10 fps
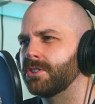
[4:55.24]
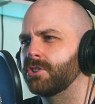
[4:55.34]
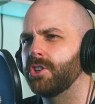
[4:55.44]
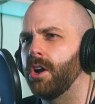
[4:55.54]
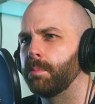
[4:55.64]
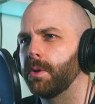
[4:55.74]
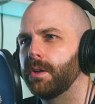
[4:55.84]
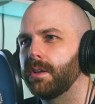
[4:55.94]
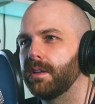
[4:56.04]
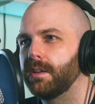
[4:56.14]
at the shop.
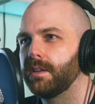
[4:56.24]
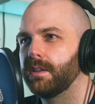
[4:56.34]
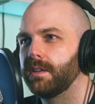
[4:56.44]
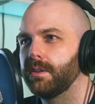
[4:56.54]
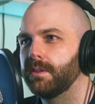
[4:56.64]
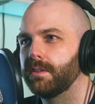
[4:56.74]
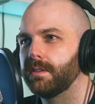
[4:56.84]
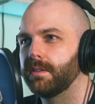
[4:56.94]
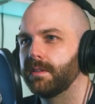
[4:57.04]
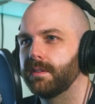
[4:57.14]
Right.
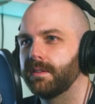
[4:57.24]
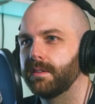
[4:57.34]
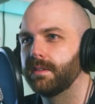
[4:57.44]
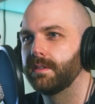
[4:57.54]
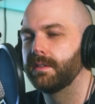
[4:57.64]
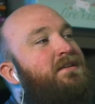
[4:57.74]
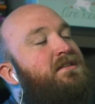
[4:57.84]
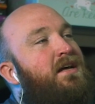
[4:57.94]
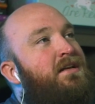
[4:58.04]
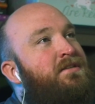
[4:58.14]
I wonder what
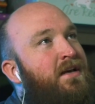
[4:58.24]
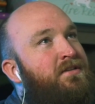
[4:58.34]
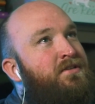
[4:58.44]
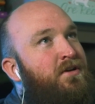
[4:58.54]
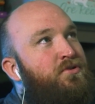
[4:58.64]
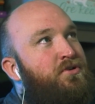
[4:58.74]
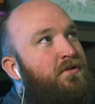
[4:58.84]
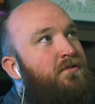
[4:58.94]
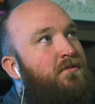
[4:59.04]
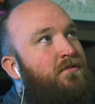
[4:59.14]
is. That's
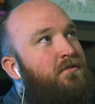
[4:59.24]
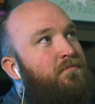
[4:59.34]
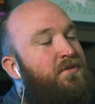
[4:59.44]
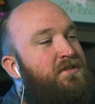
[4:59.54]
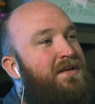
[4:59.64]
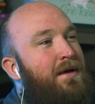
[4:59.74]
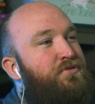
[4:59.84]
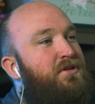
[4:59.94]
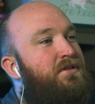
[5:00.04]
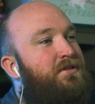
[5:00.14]
social
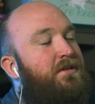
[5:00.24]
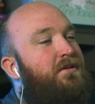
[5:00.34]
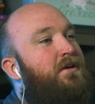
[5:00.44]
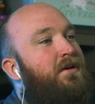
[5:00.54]
perception, isn't it? I